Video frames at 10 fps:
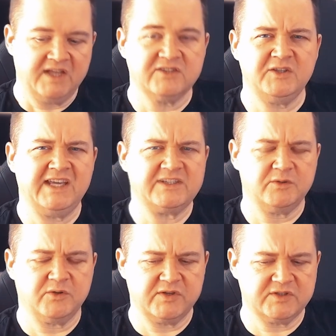until you get
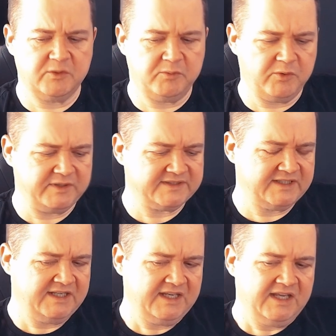to a critical point.
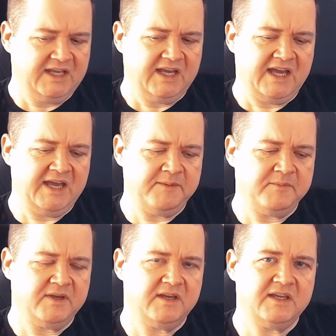Um,